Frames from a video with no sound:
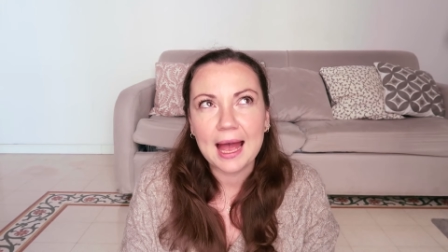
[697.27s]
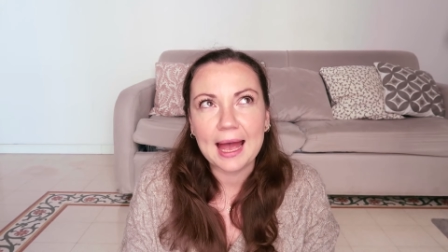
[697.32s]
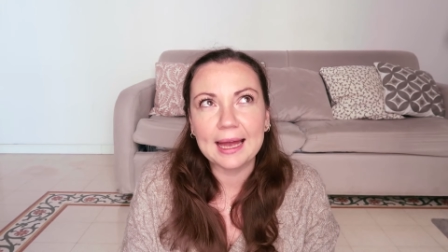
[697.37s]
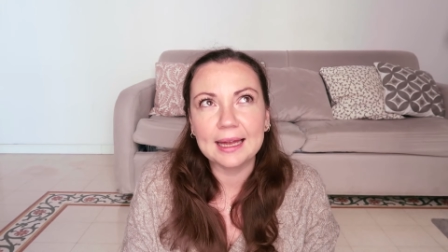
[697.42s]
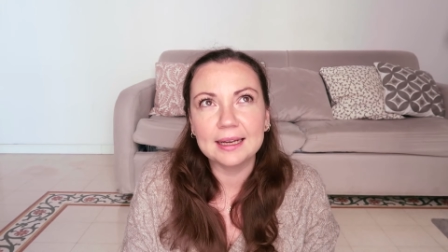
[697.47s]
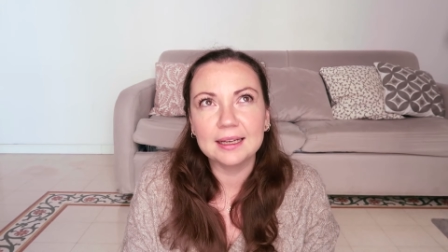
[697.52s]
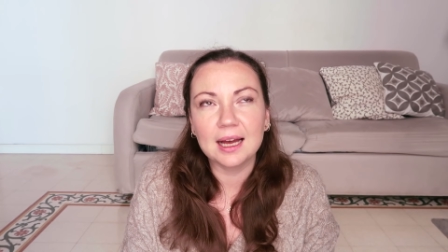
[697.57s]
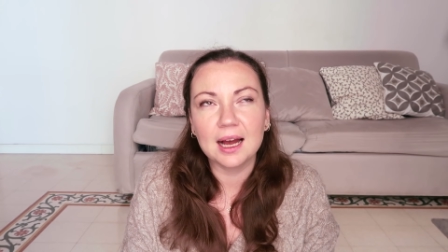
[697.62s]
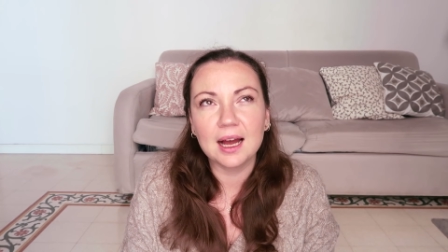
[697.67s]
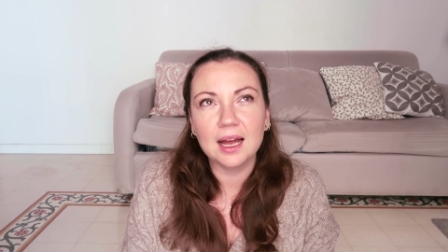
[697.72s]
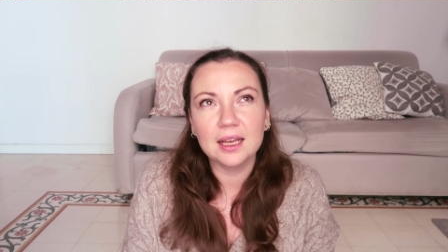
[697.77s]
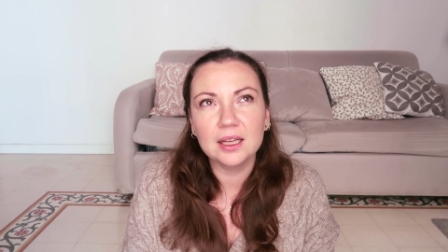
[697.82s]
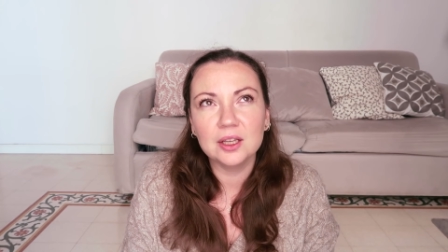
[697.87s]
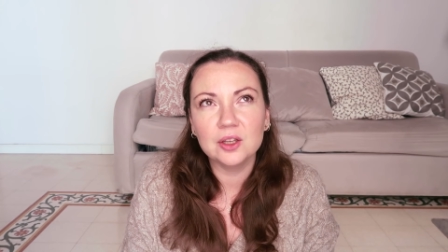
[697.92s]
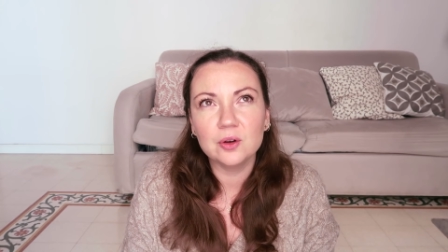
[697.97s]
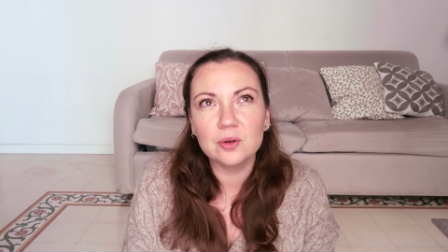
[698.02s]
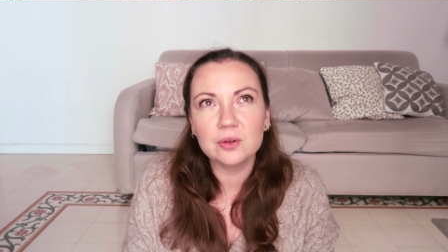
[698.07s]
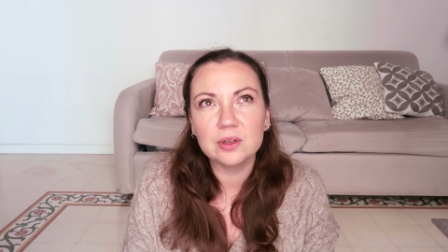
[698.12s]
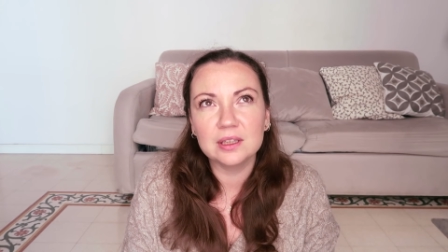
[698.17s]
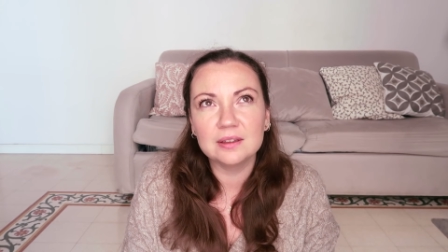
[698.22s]
And I
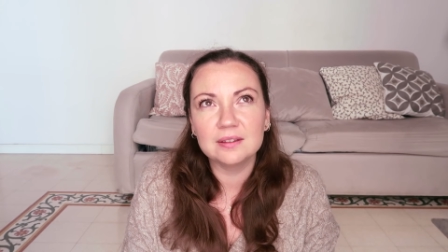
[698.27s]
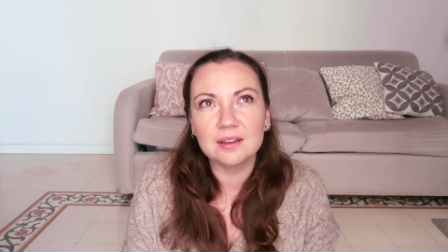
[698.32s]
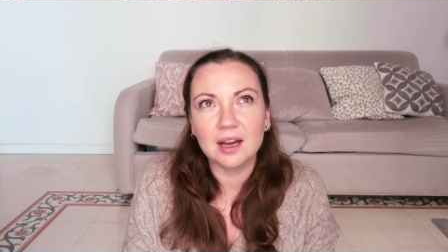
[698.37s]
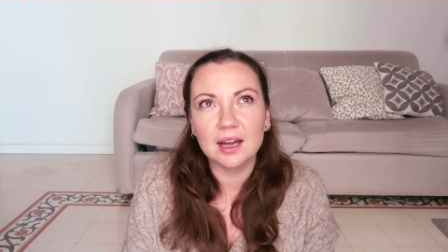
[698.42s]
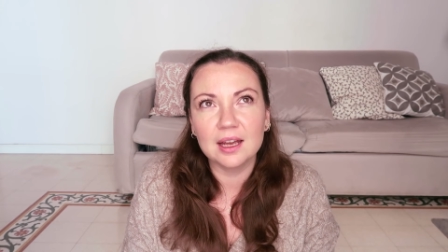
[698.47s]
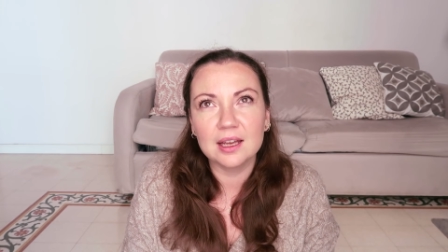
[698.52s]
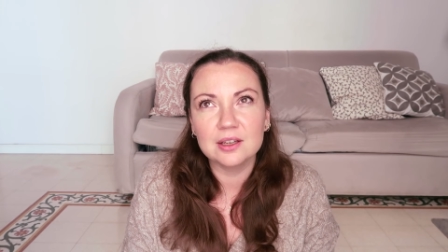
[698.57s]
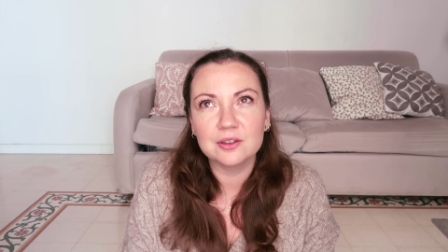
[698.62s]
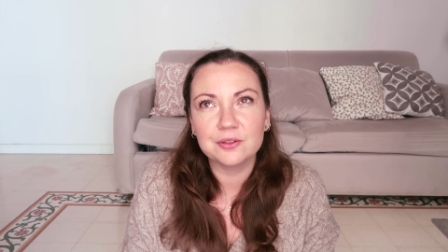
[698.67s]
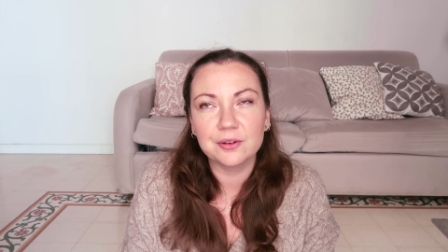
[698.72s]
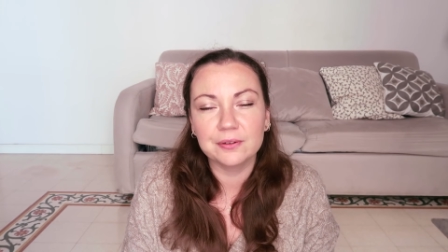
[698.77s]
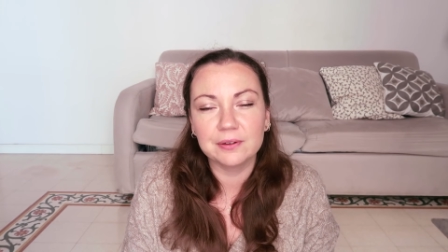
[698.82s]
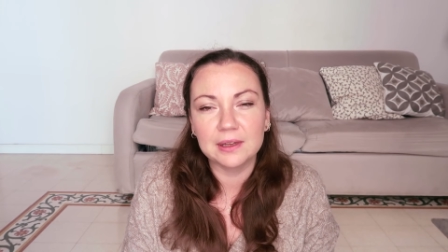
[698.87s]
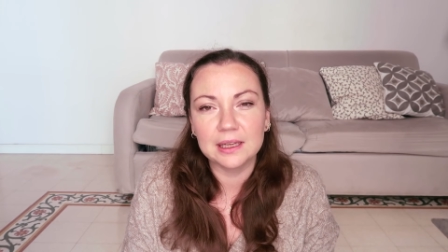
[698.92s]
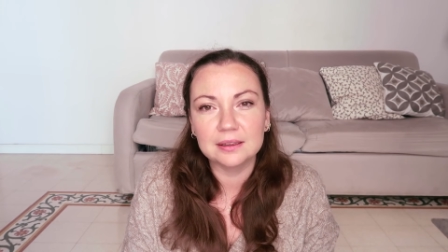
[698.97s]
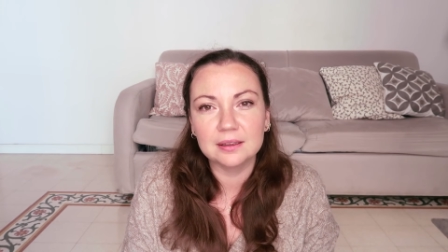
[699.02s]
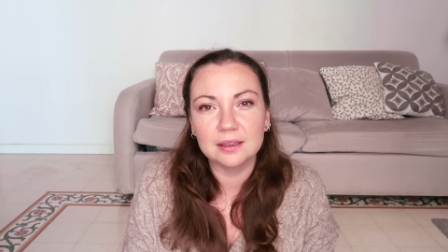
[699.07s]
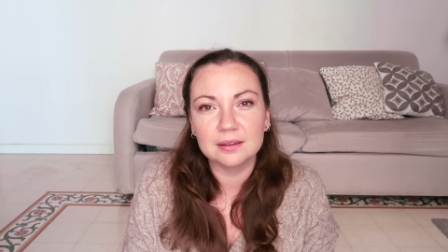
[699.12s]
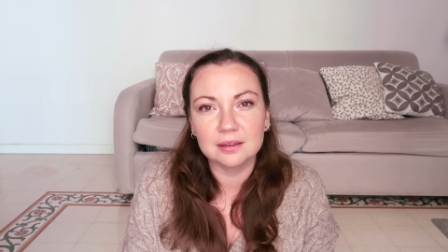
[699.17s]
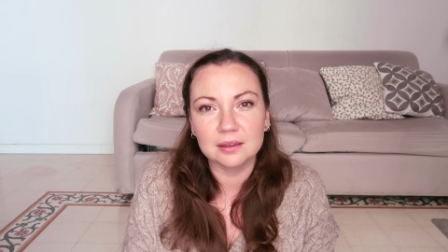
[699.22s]
know that I
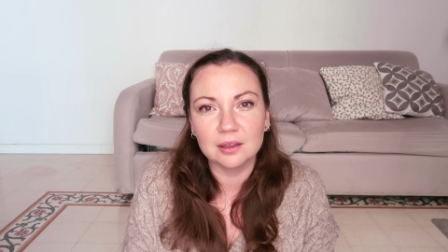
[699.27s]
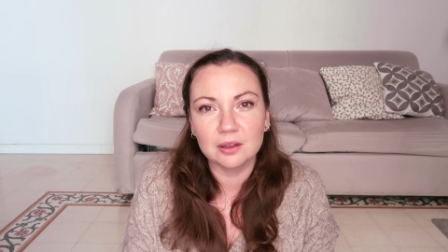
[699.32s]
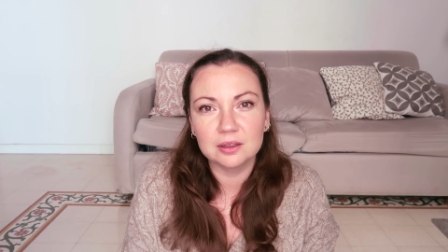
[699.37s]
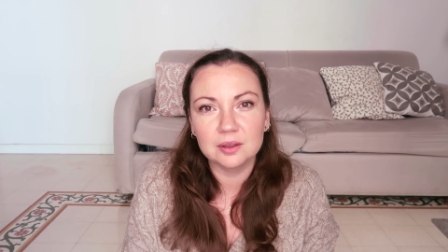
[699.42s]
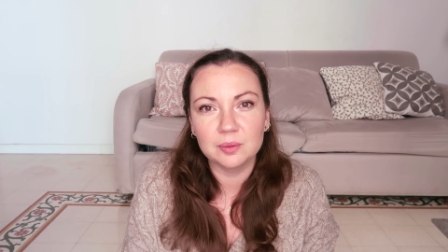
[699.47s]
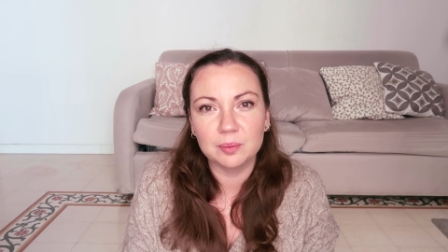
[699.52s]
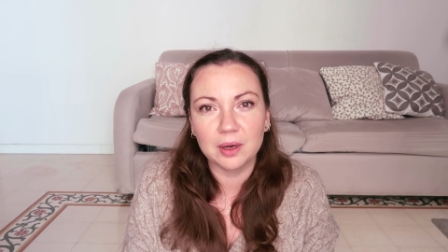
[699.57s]
reflected a lot